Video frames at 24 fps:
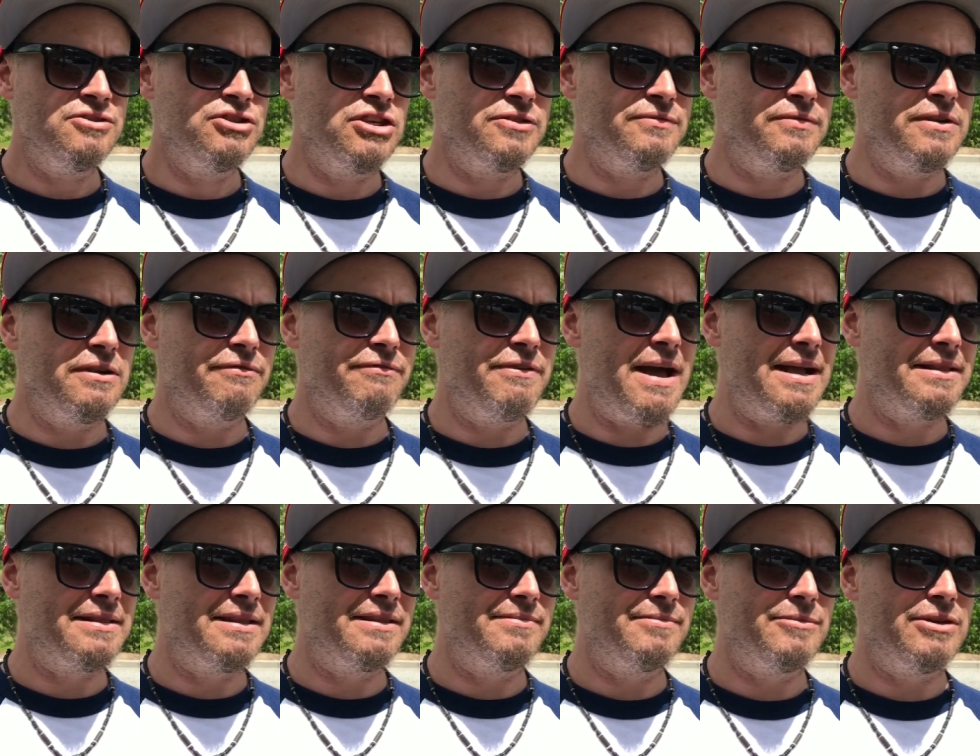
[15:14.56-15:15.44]
just for the
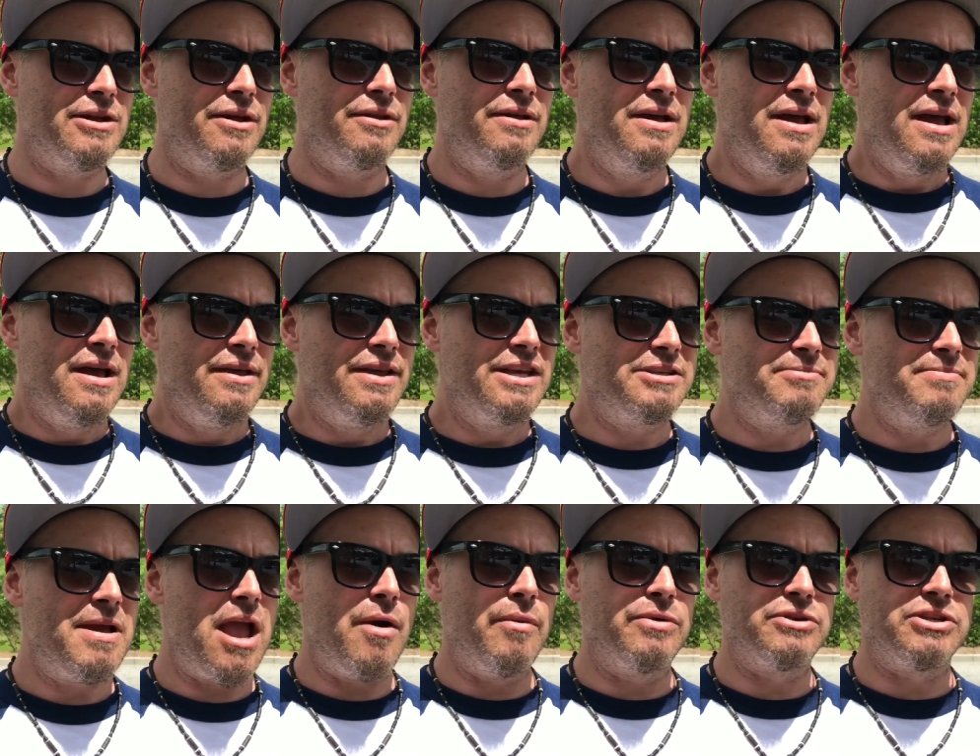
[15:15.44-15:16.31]
fact that you know
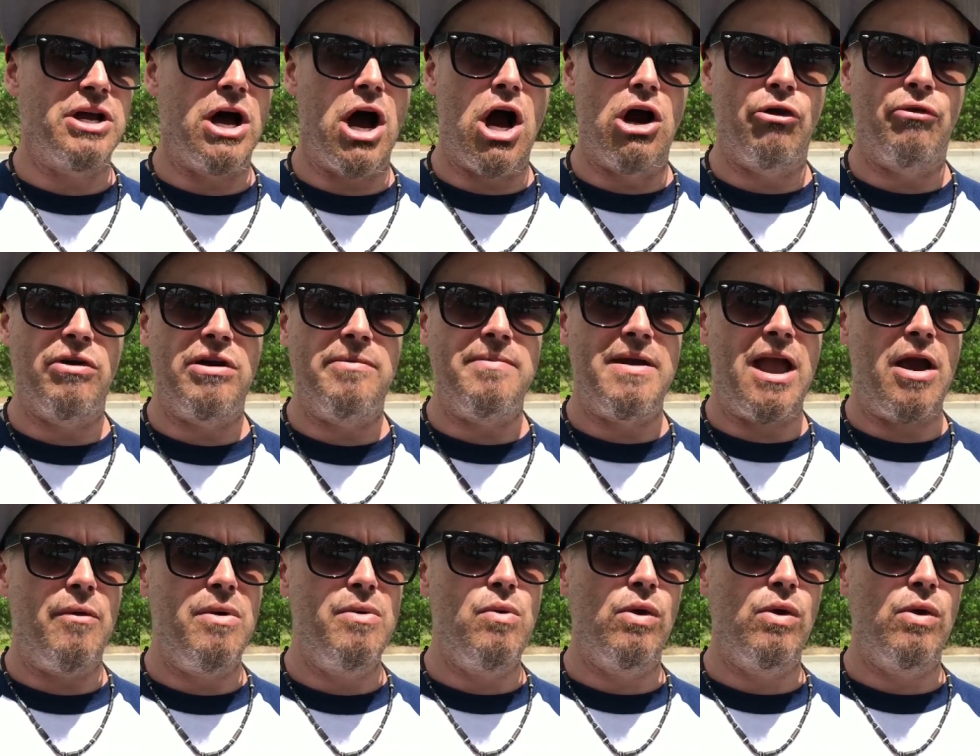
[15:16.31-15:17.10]
this man was hungry, man.